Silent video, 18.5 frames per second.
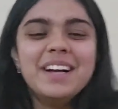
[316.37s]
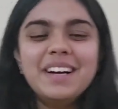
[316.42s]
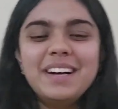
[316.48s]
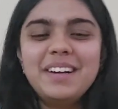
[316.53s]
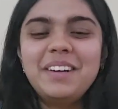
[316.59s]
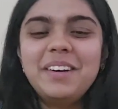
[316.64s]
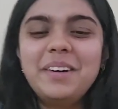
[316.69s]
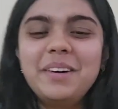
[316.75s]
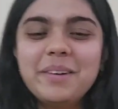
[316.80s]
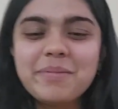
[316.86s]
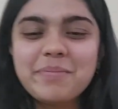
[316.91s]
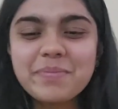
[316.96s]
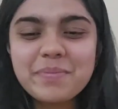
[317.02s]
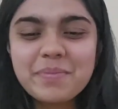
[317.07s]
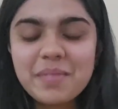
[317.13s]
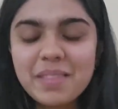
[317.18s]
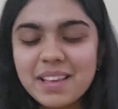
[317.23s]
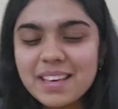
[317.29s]

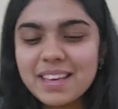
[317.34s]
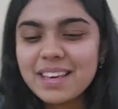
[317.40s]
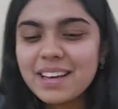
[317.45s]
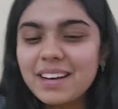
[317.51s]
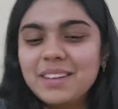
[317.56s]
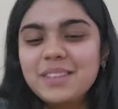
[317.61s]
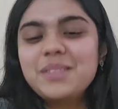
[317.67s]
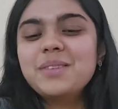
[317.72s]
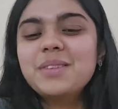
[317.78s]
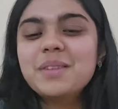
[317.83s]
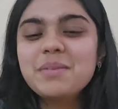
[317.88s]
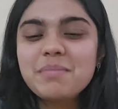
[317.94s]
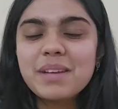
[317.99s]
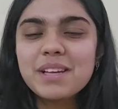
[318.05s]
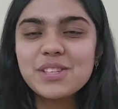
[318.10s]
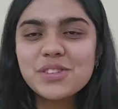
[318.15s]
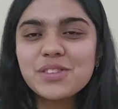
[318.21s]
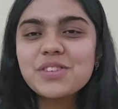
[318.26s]
So the
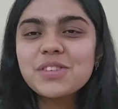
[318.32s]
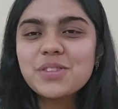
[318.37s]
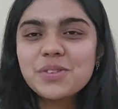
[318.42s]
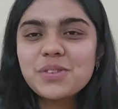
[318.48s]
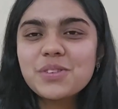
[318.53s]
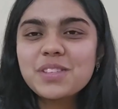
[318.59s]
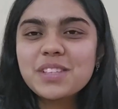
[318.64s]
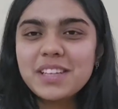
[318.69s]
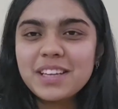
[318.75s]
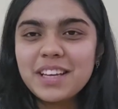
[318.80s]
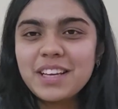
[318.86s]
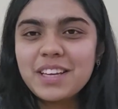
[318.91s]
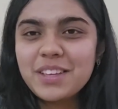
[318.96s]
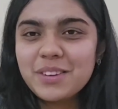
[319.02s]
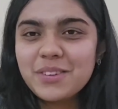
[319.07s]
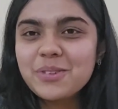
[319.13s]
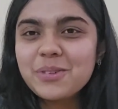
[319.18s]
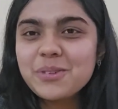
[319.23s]
major resource that I
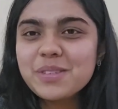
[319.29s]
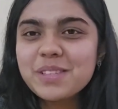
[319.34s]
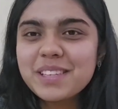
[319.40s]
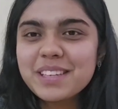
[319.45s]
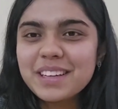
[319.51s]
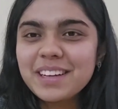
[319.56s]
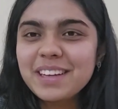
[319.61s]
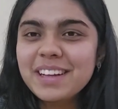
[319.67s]
used